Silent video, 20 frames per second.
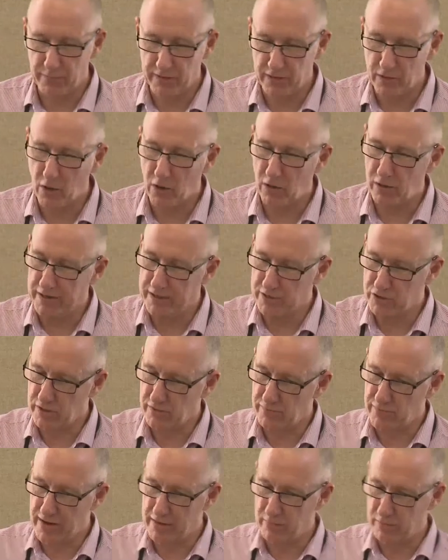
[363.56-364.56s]
the college
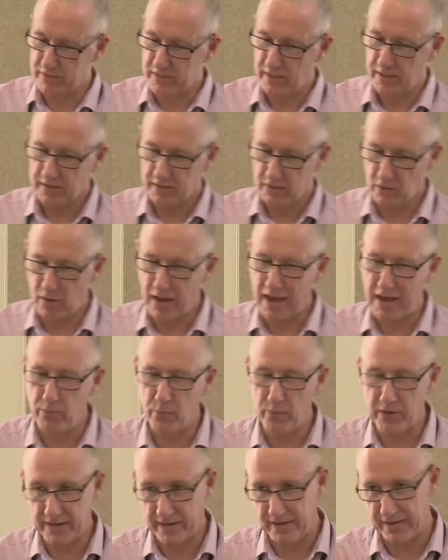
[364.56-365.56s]
around, you know, how
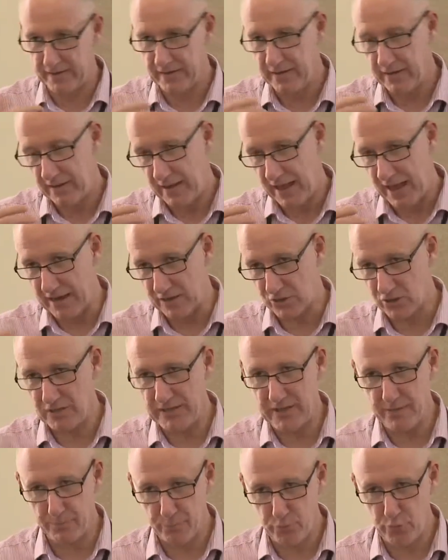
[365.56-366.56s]
we can
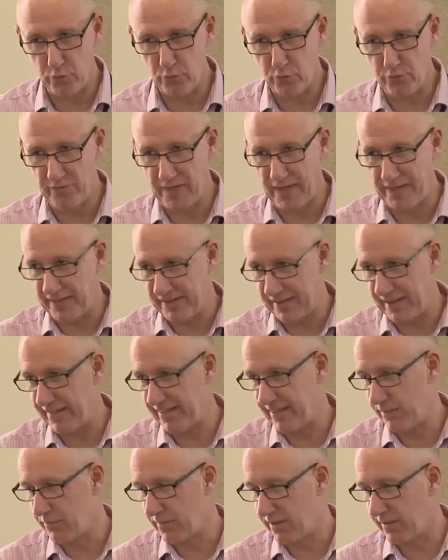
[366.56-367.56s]
actually improve that and get
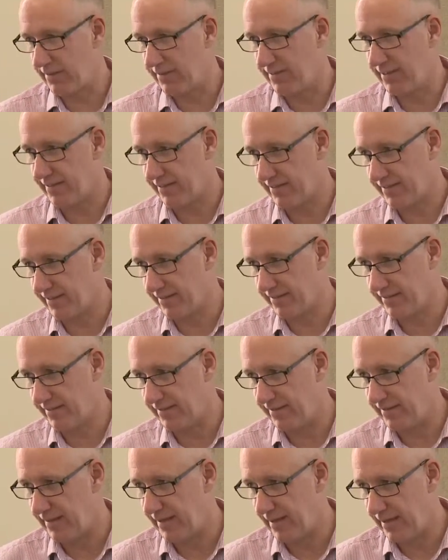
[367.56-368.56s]
some
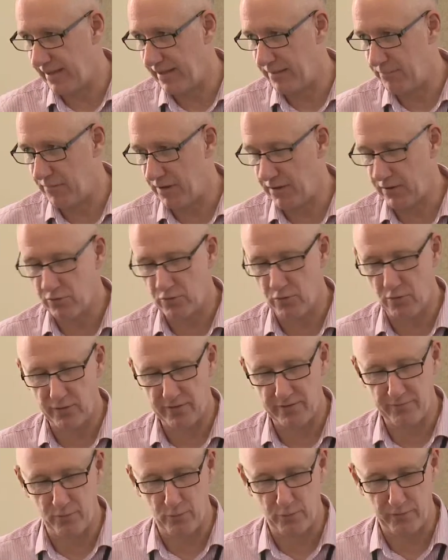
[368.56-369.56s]
consistency
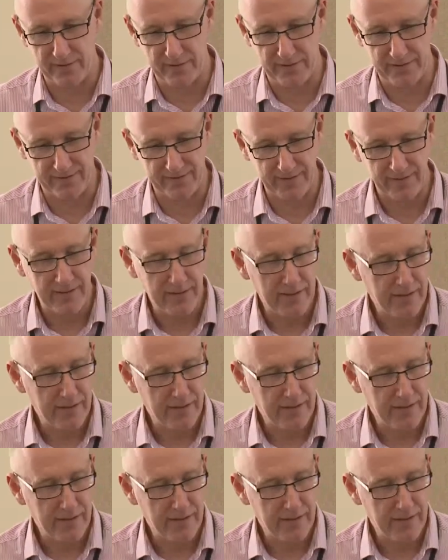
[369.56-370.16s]
across forces.